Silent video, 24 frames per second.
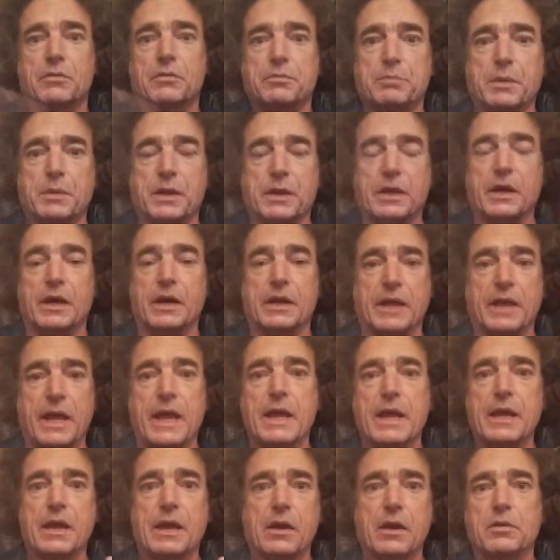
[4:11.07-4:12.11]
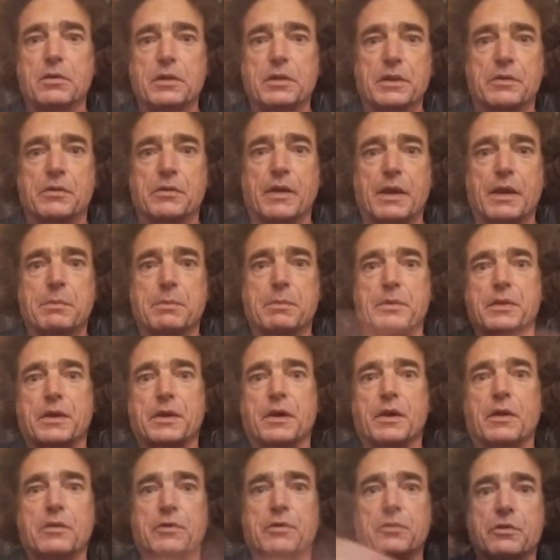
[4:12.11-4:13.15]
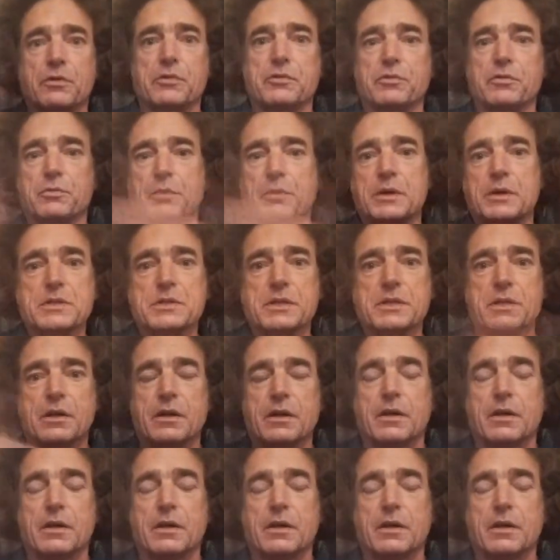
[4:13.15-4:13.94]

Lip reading: but got A Aeolian right, but the others are switched.